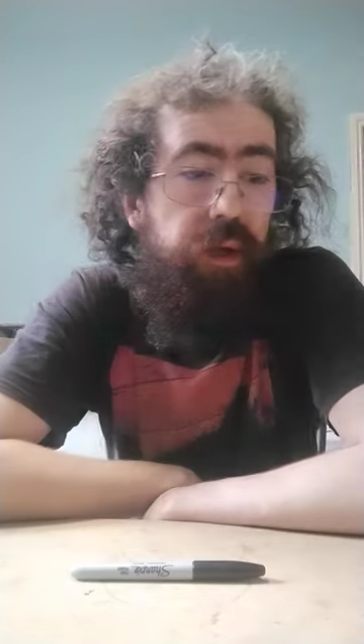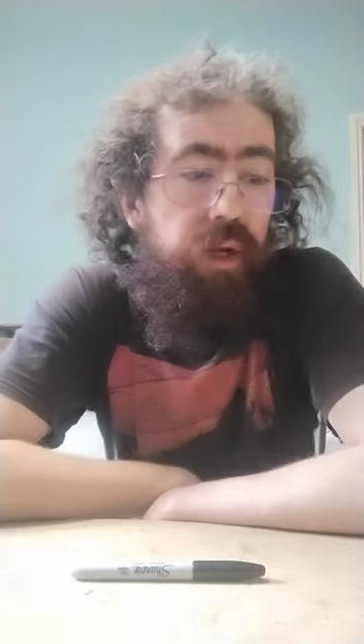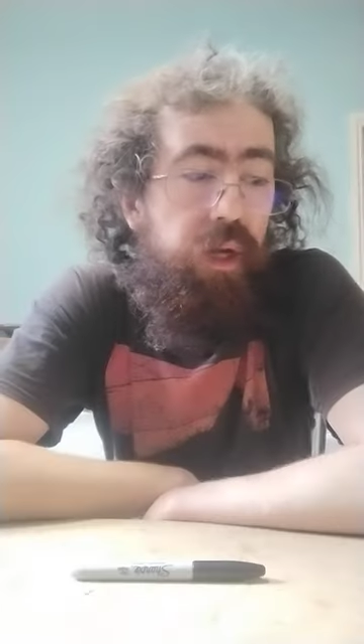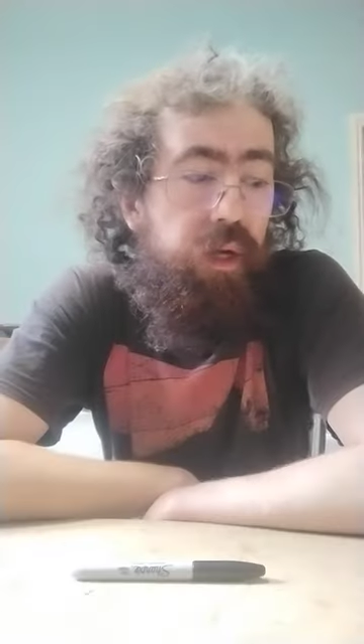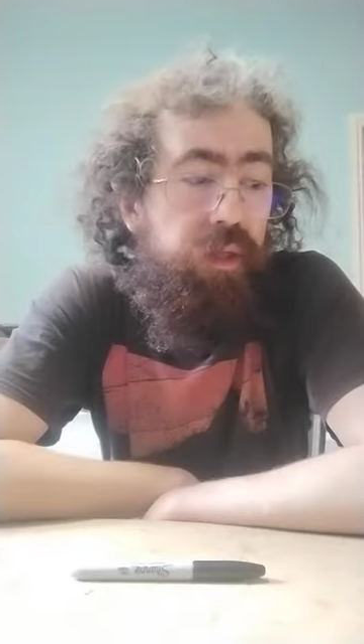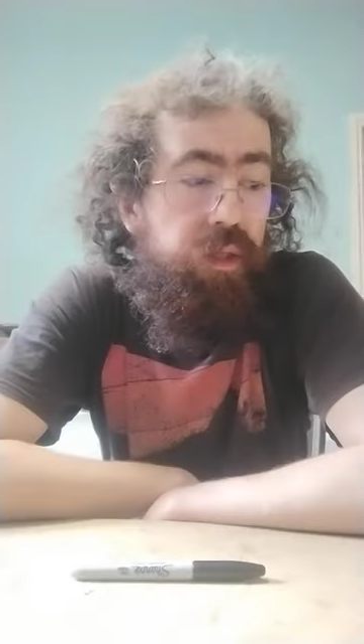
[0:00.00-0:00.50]

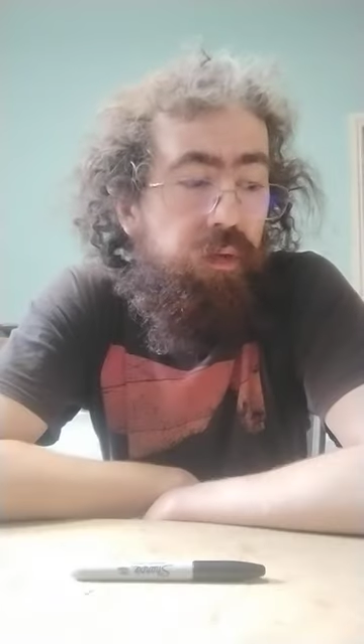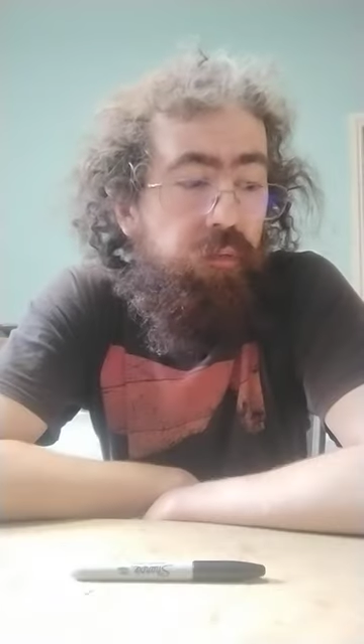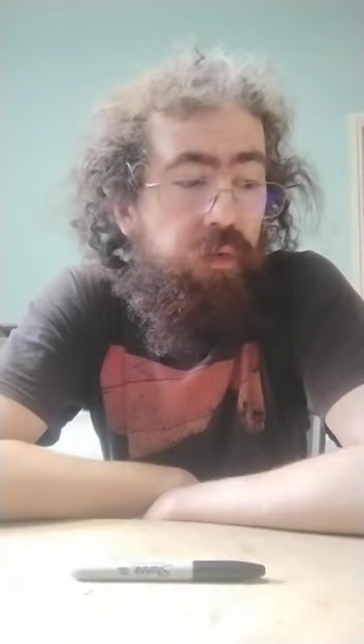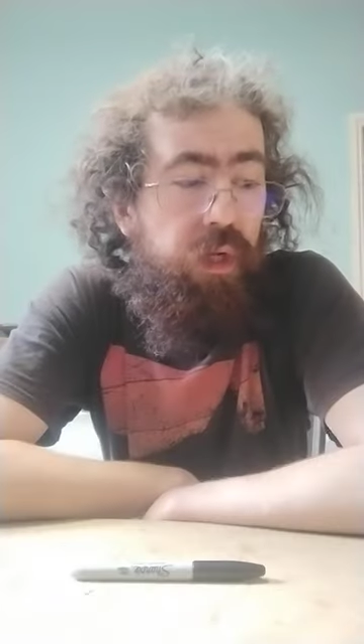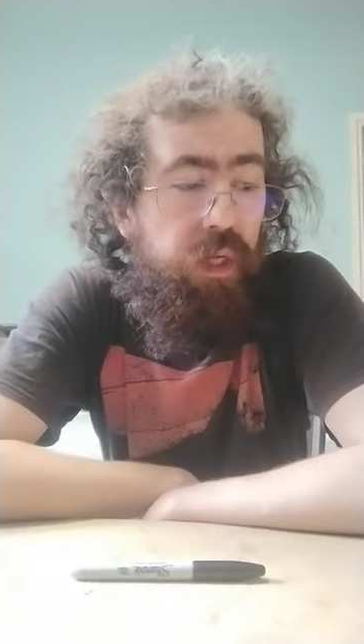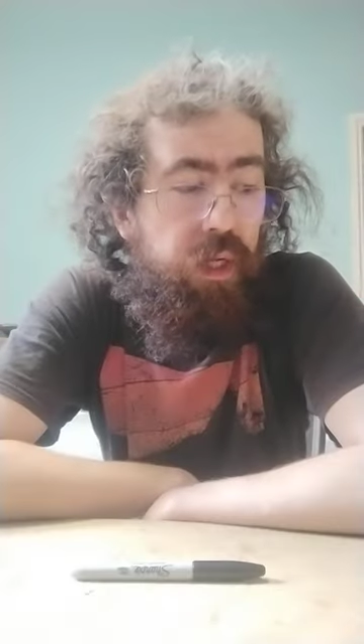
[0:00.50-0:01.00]
And
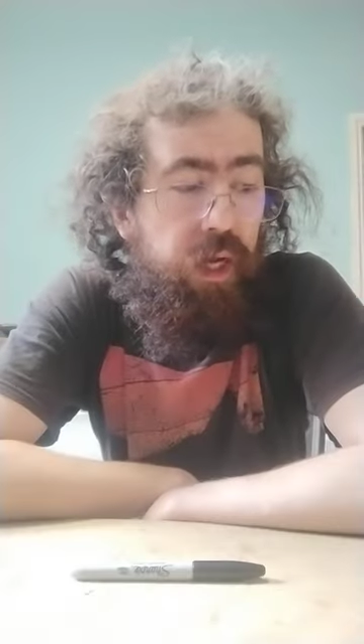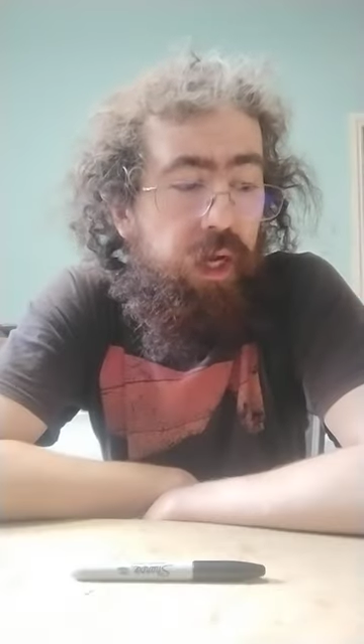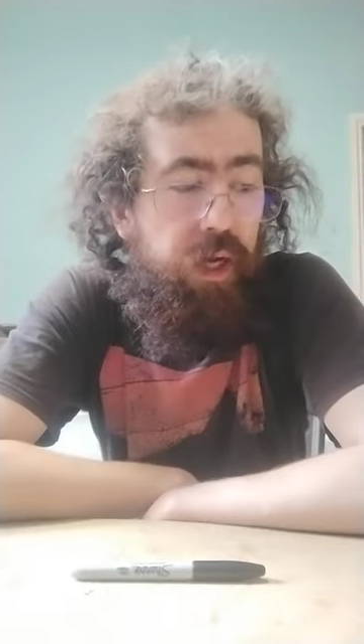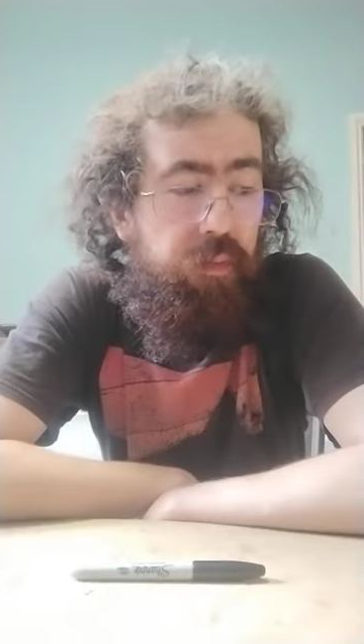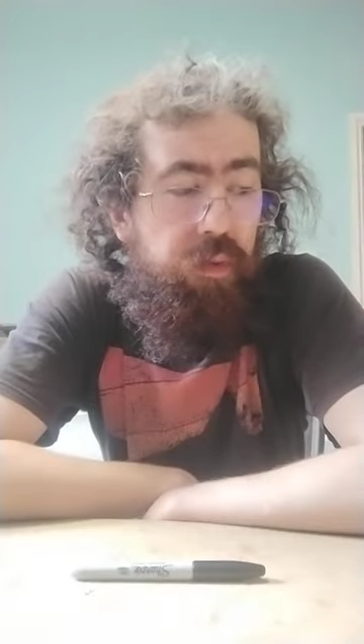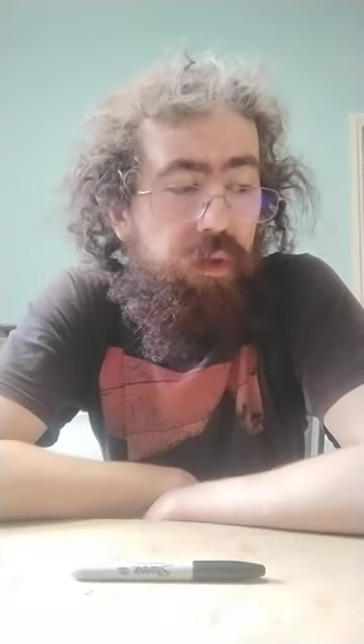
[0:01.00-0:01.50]
something like that
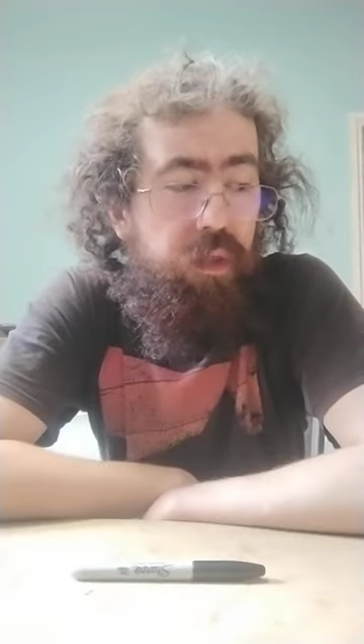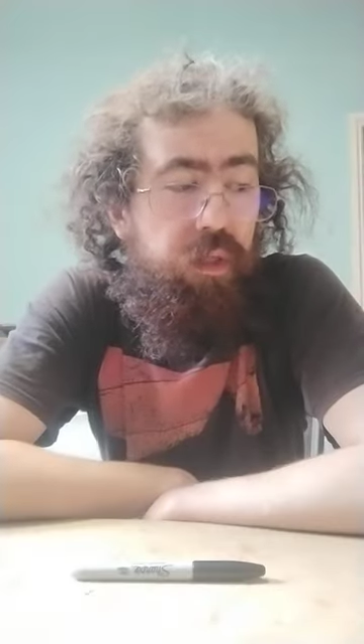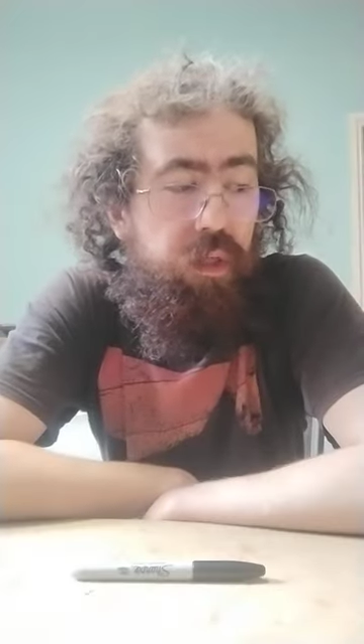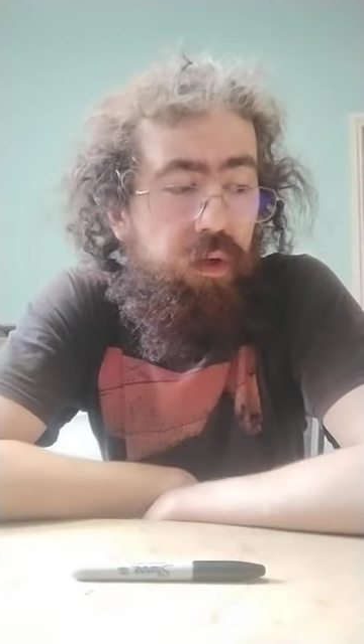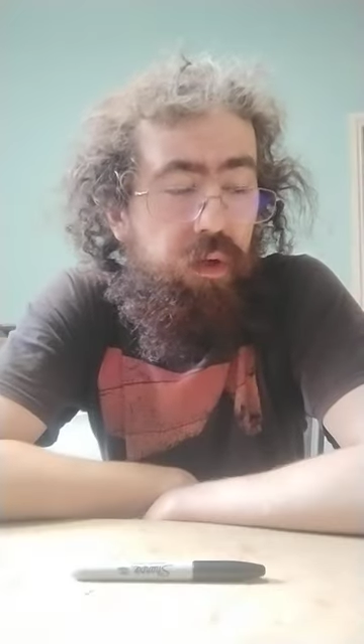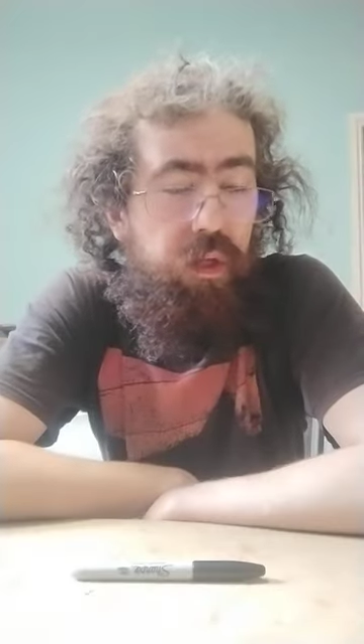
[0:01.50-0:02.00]
happened
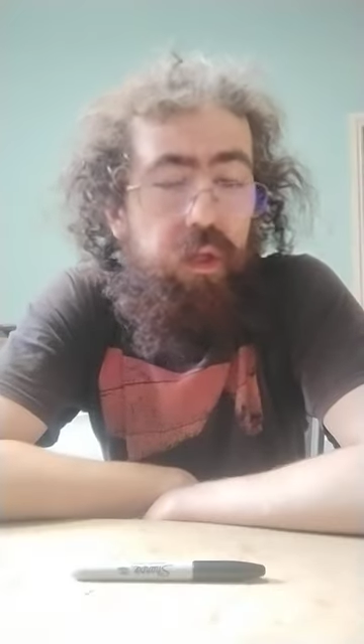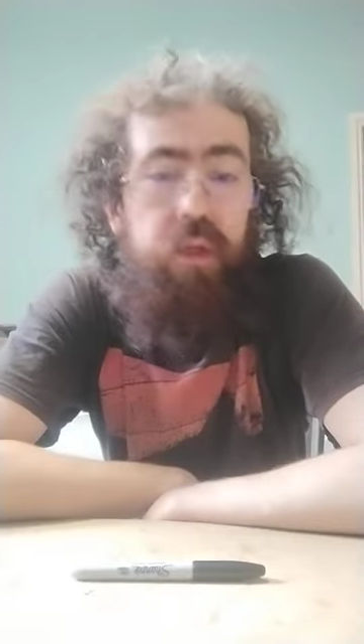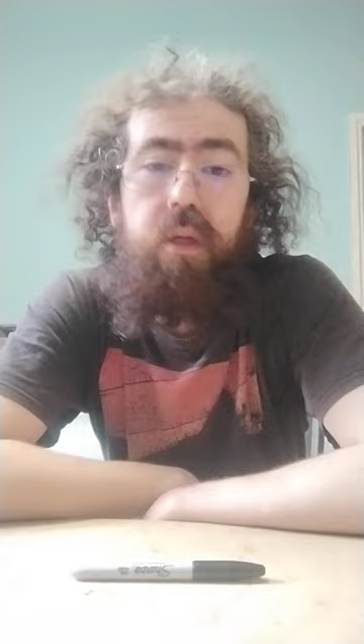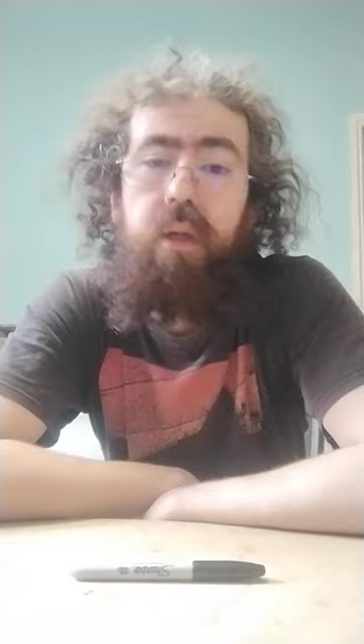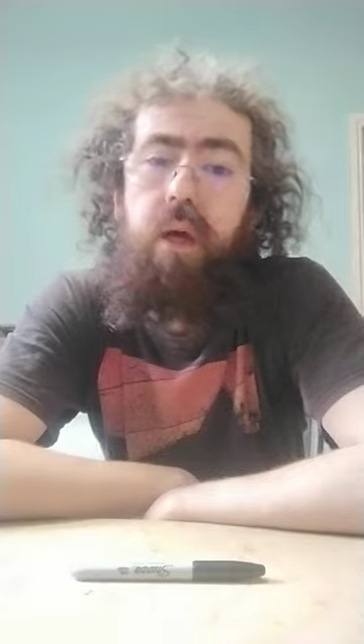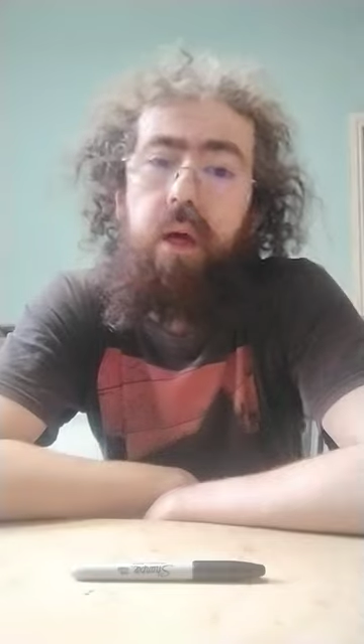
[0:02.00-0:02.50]
earlier
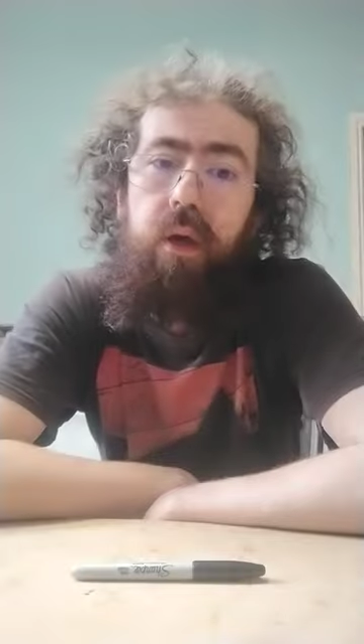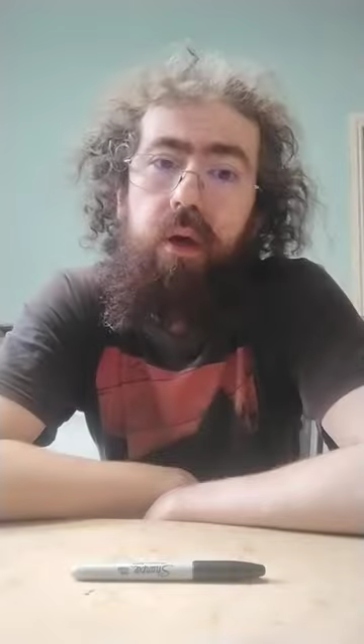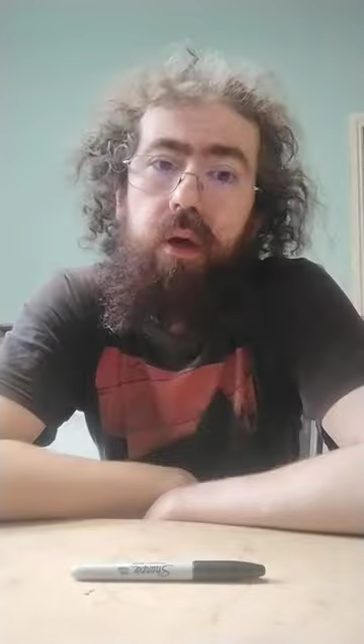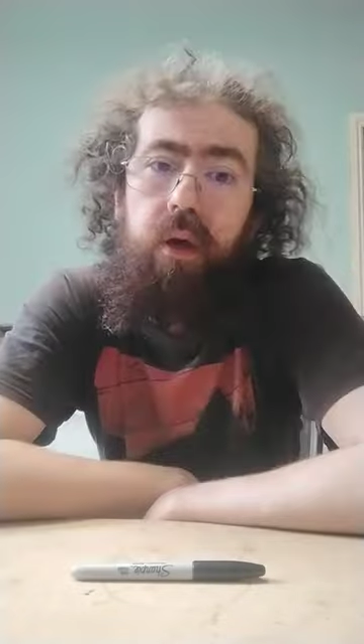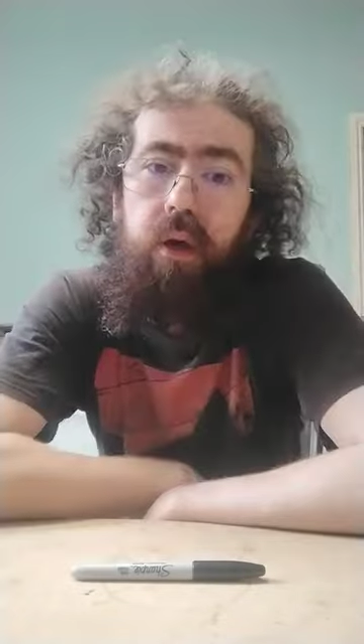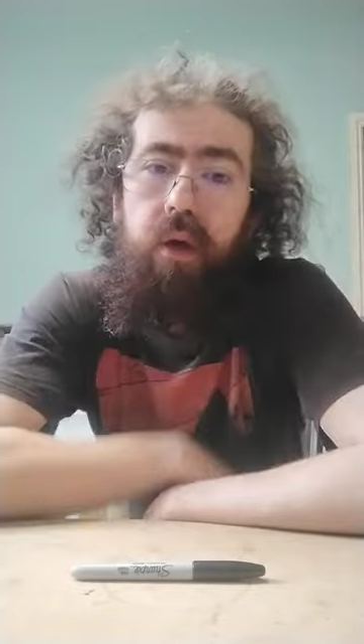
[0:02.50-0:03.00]
today.